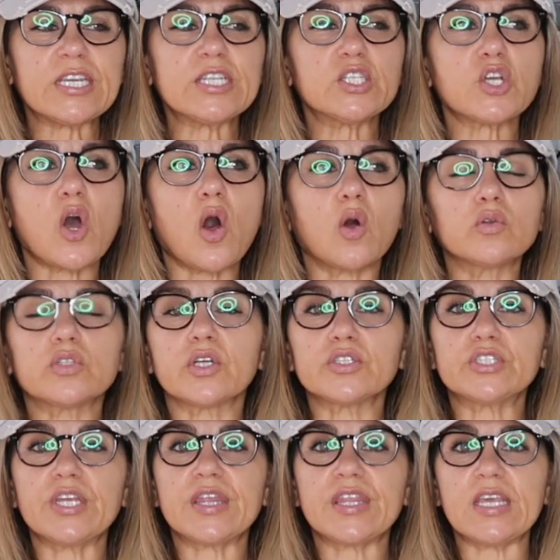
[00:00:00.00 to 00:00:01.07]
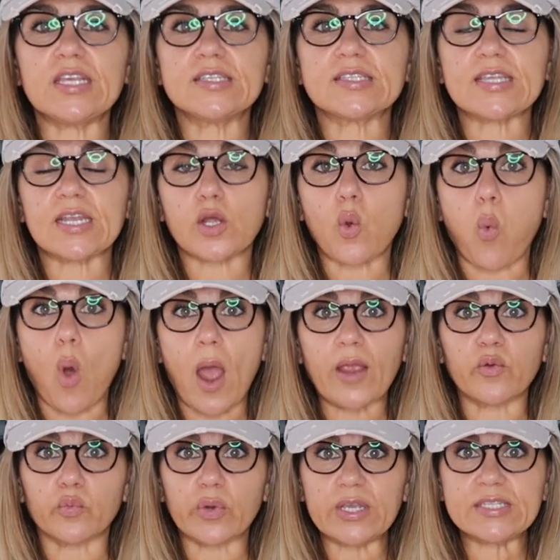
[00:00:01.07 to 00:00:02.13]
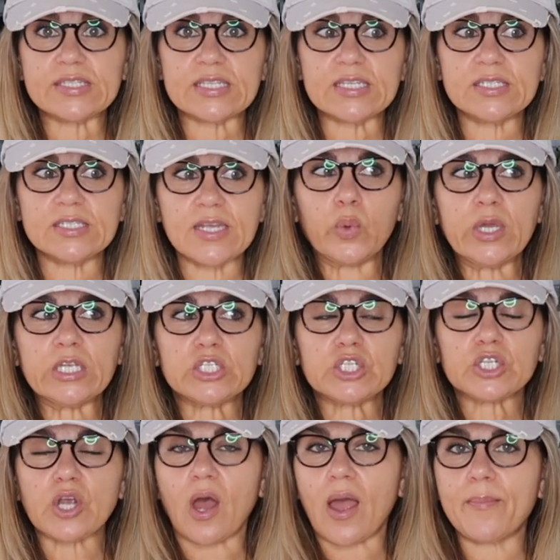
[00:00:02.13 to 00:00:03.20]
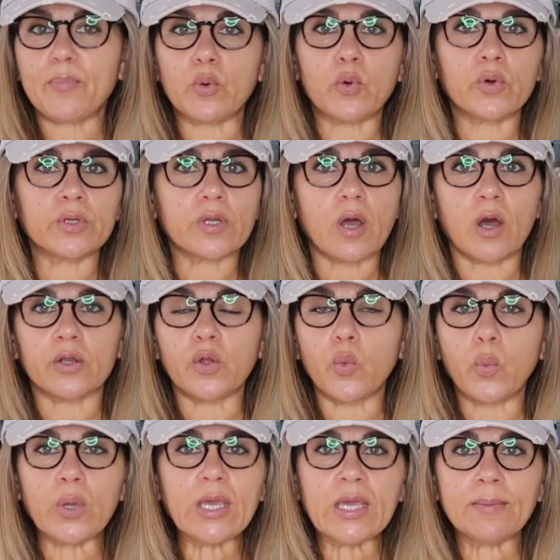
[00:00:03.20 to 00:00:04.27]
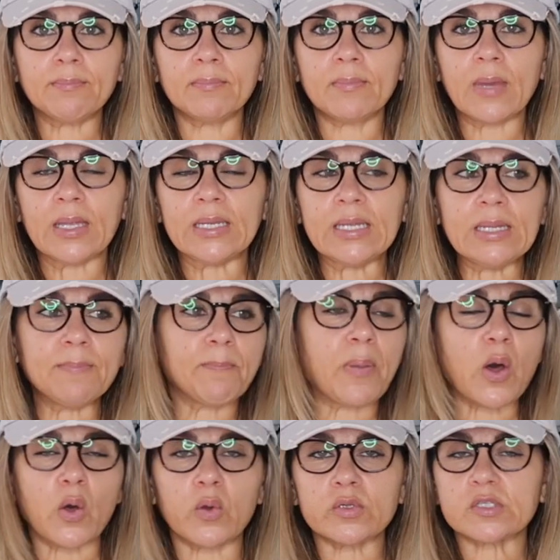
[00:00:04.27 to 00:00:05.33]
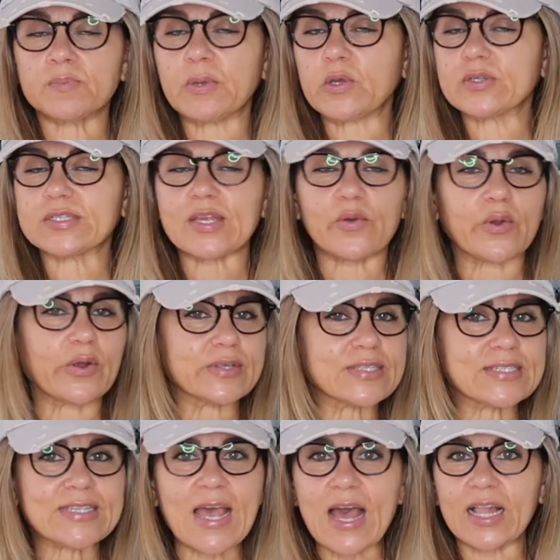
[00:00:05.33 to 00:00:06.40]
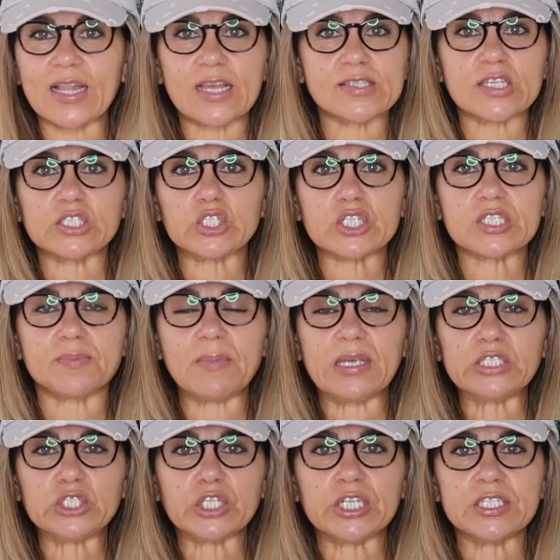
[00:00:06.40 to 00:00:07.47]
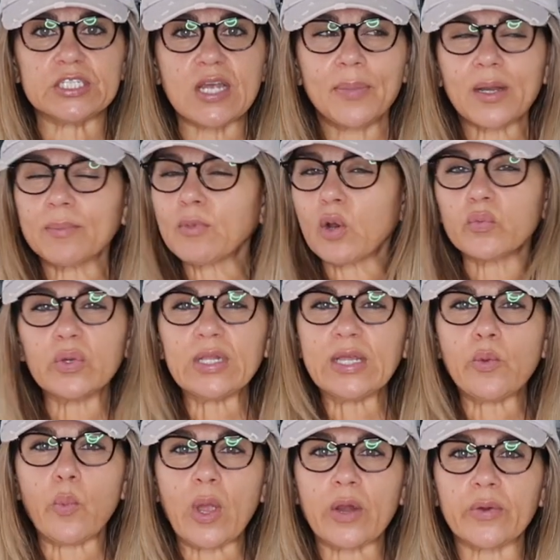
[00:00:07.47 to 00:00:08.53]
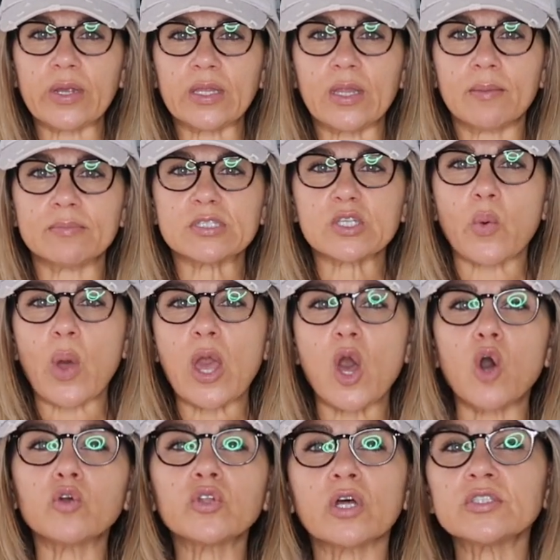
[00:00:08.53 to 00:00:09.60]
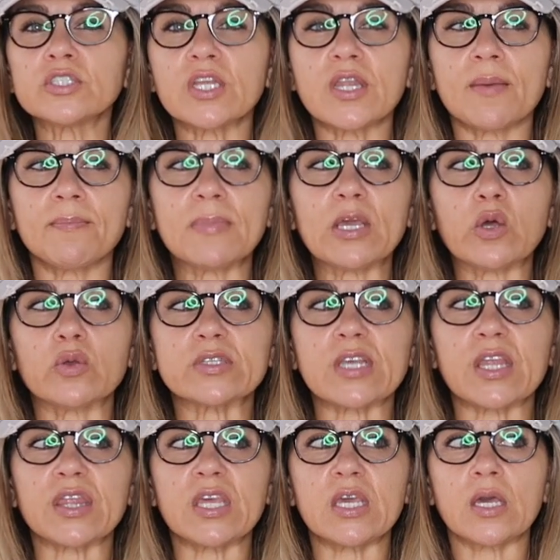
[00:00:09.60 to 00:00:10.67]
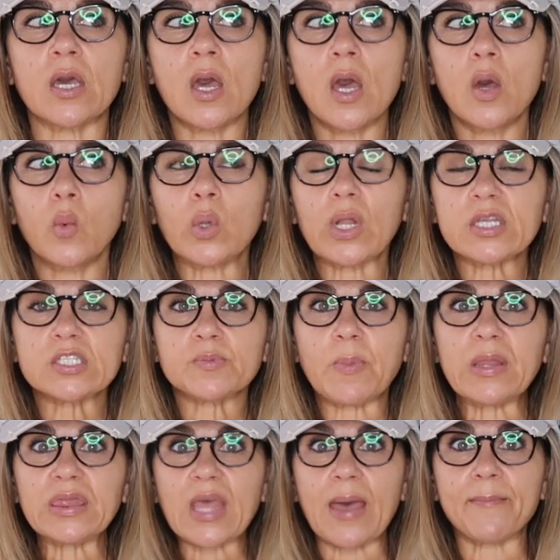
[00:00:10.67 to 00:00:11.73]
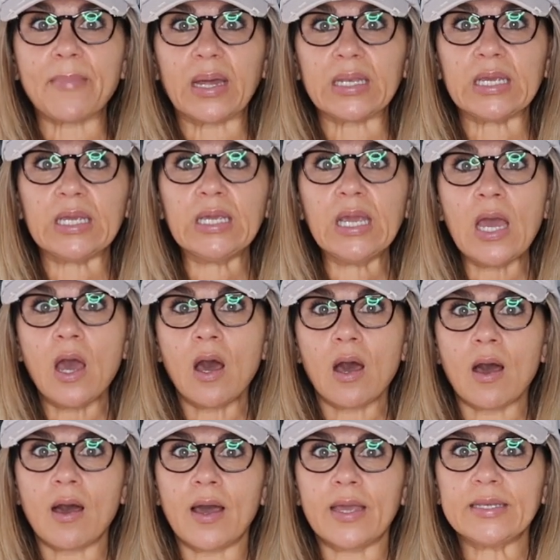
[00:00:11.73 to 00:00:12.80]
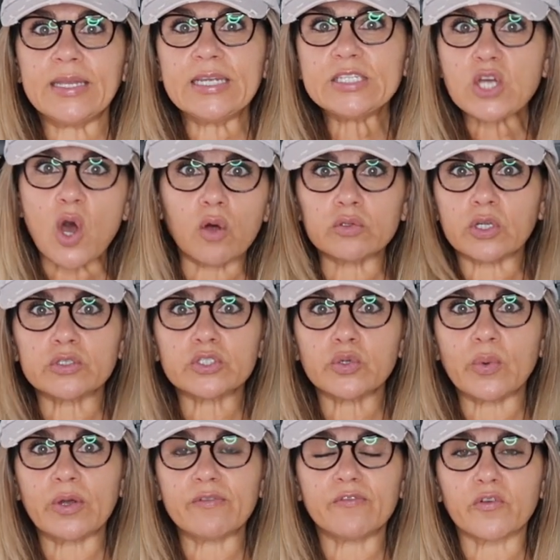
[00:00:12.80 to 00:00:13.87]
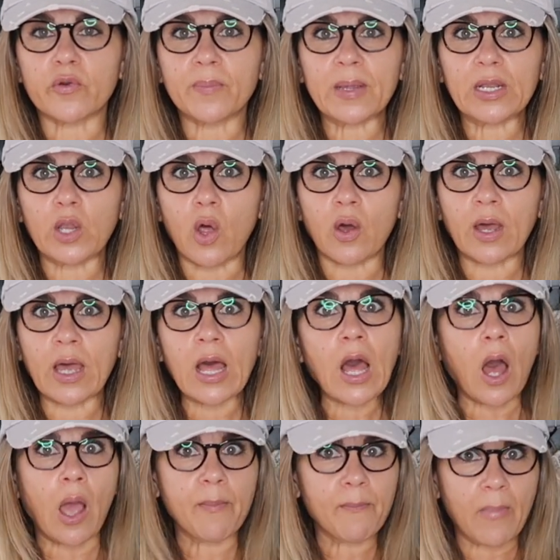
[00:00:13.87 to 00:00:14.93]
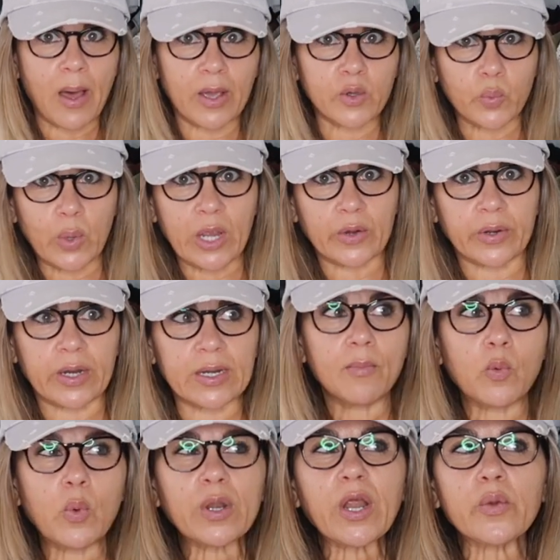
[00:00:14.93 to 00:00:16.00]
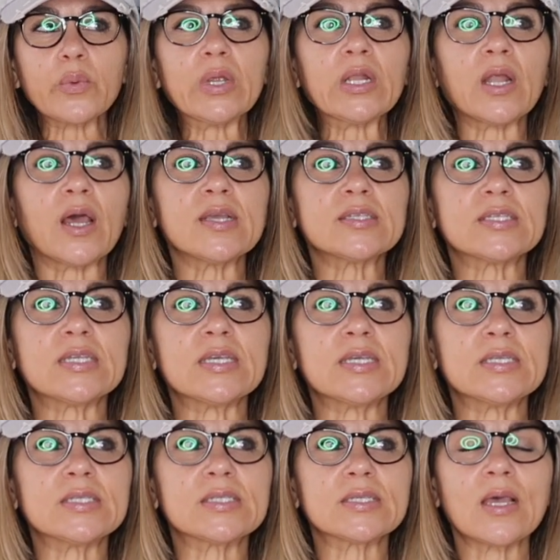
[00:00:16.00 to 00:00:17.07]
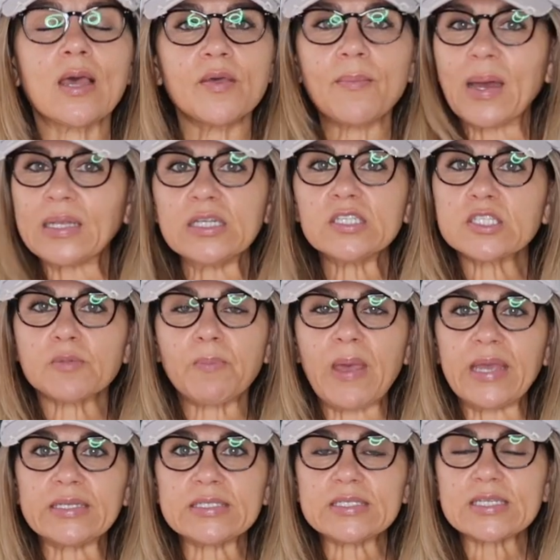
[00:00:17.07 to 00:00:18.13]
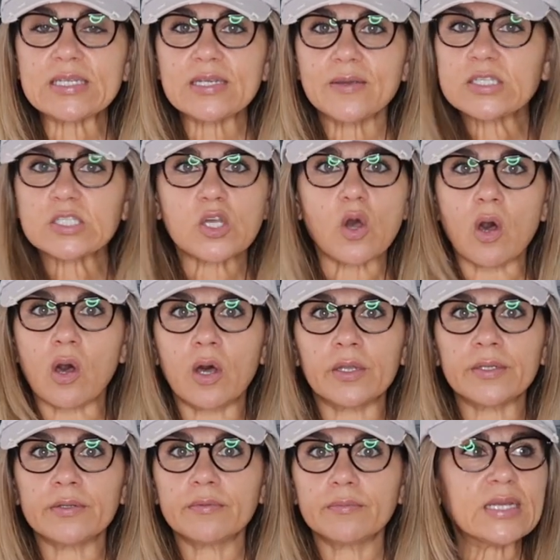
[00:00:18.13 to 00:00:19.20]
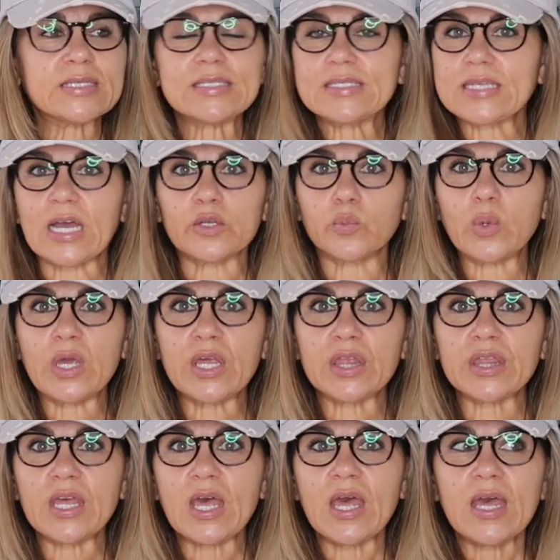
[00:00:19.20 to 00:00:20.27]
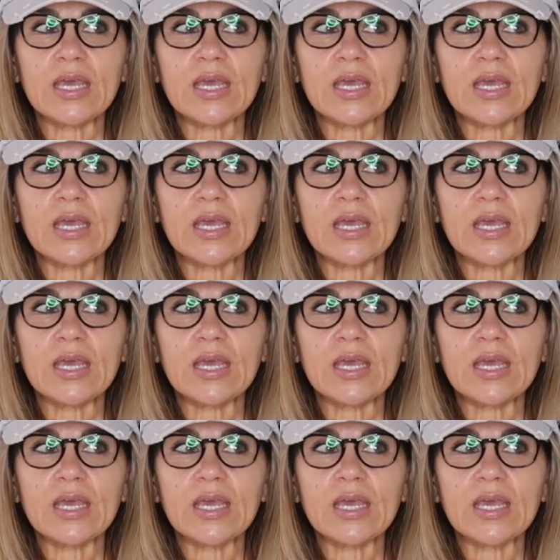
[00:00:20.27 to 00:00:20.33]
tend to hold on to things that are quite recent, which I bought on a whim, an impulse, because they were on sale, as I just mentioned, but I'm not really wearing them. So I hold on to them because I think, well, I spent that money, I need to hold on to it for a bit longer, I might wear it. But what I realize is the money's spent, it's gone, it's done with.